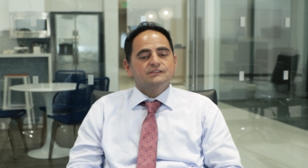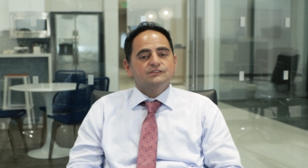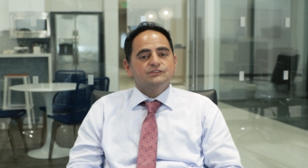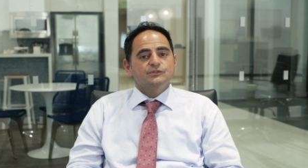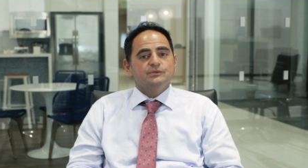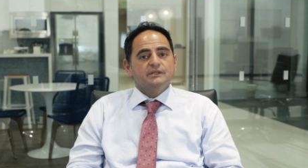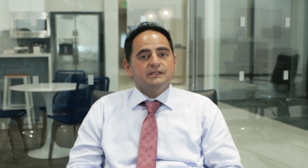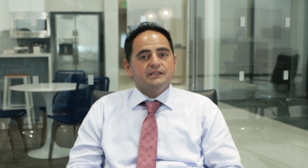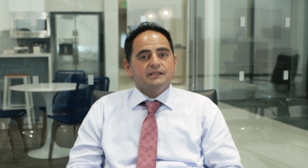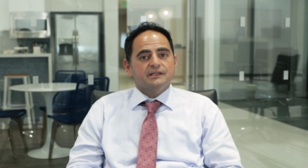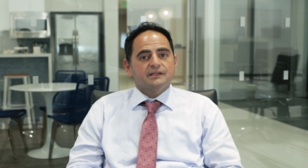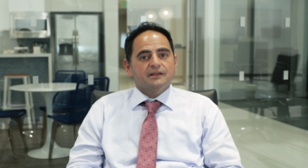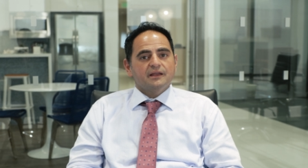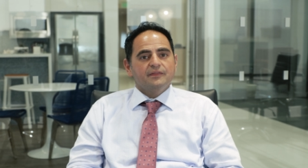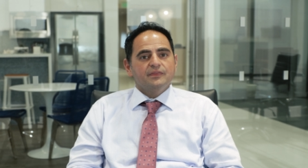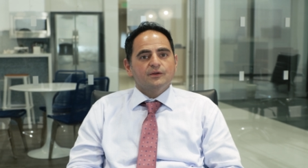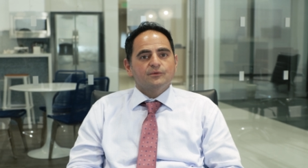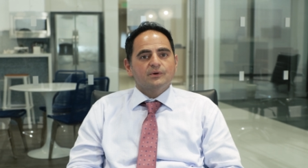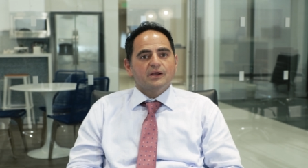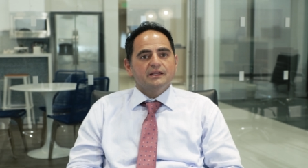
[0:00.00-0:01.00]
is unique,
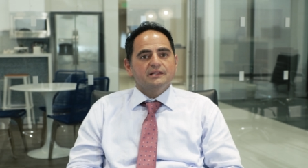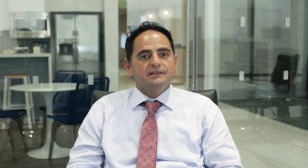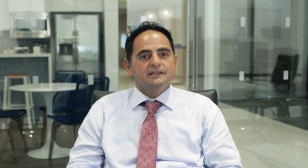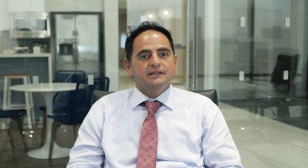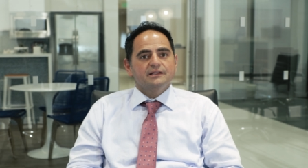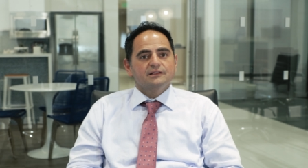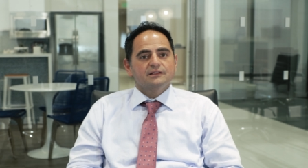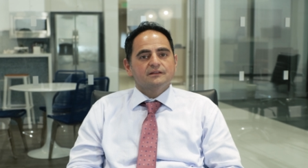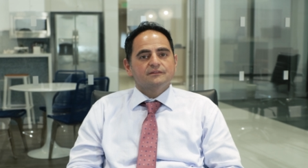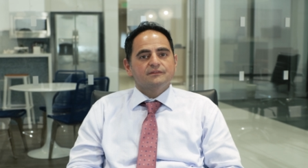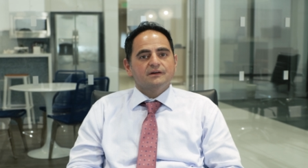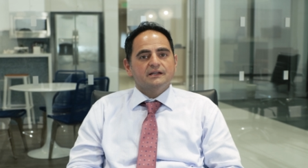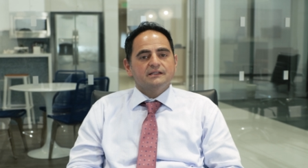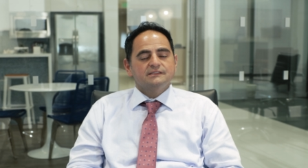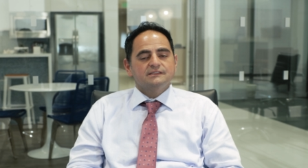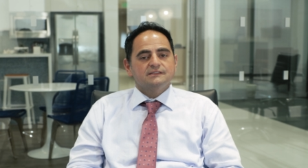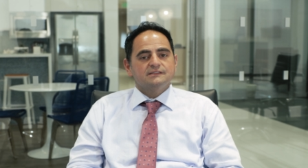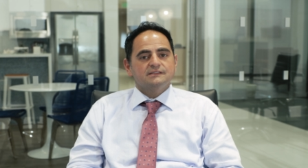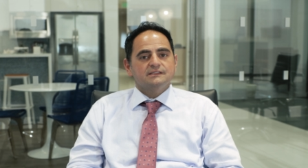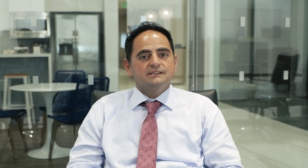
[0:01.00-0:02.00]
and the right legal
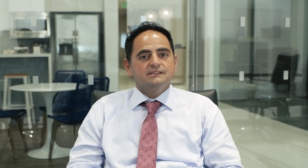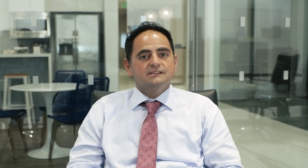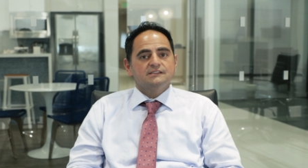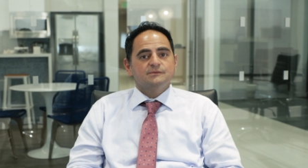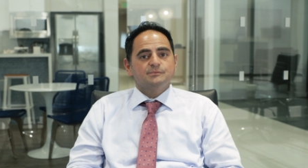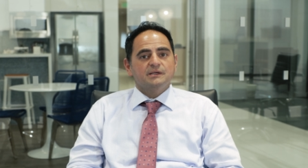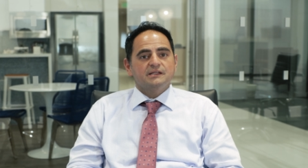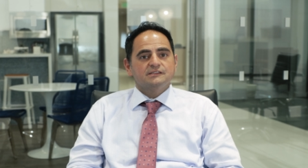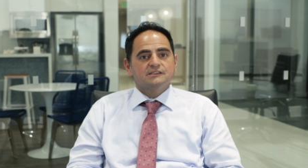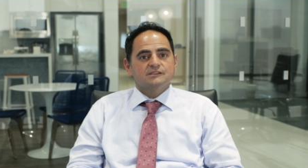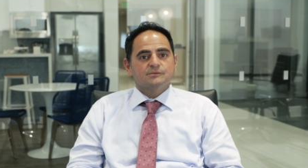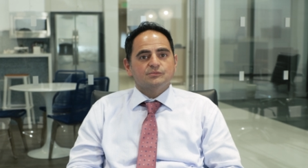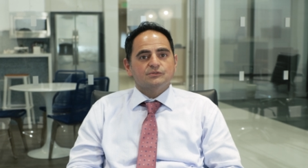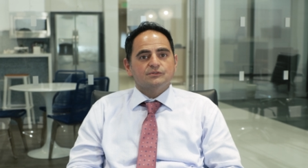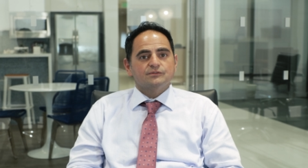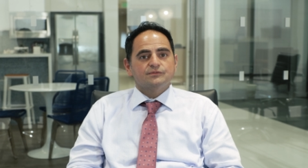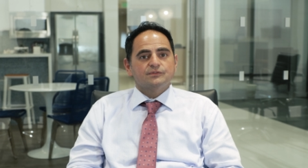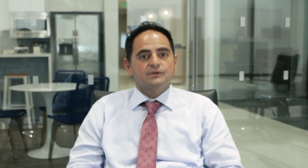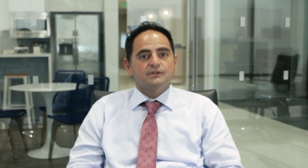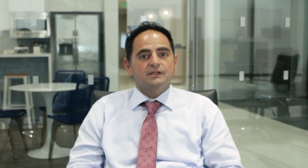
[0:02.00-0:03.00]
advice is
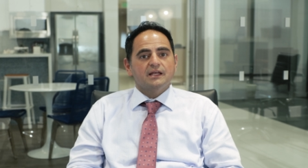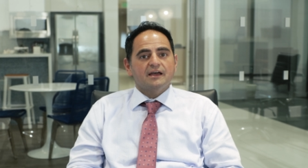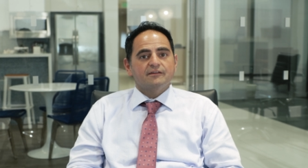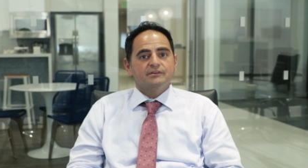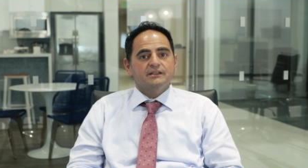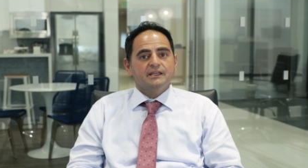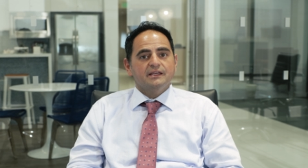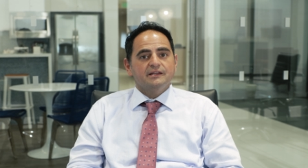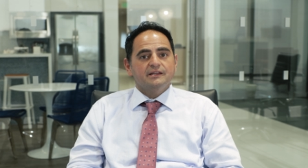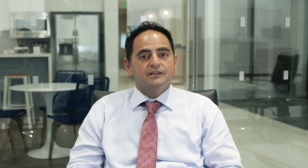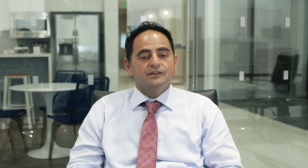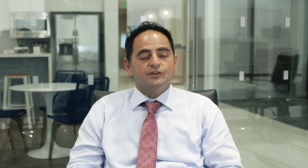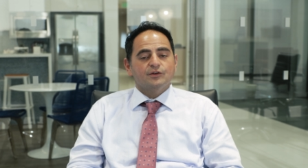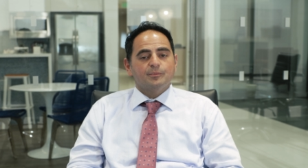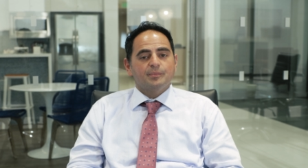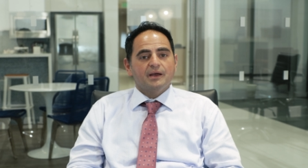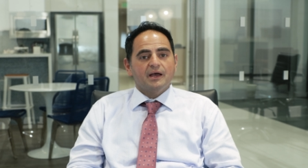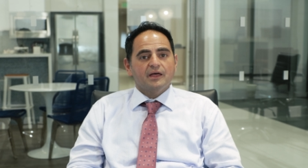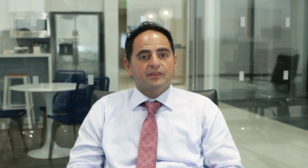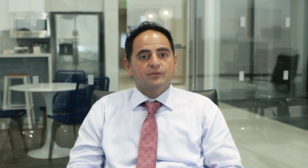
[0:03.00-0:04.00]
indispensable for navigating your
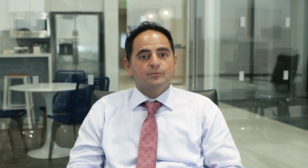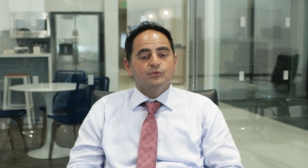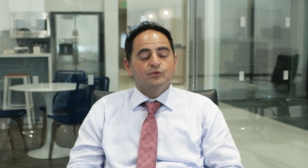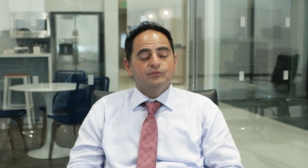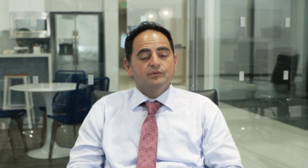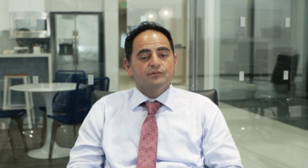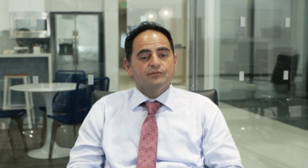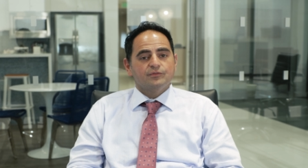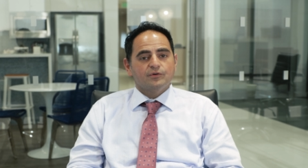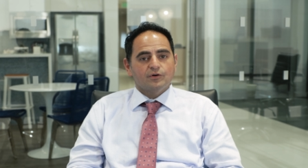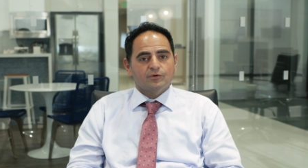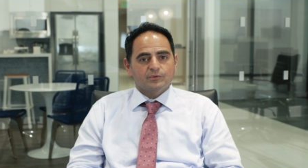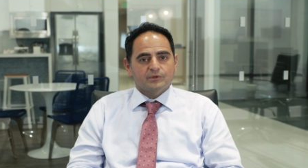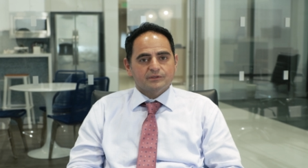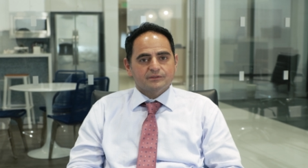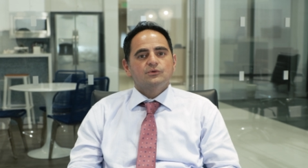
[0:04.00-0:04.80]
path moving forward.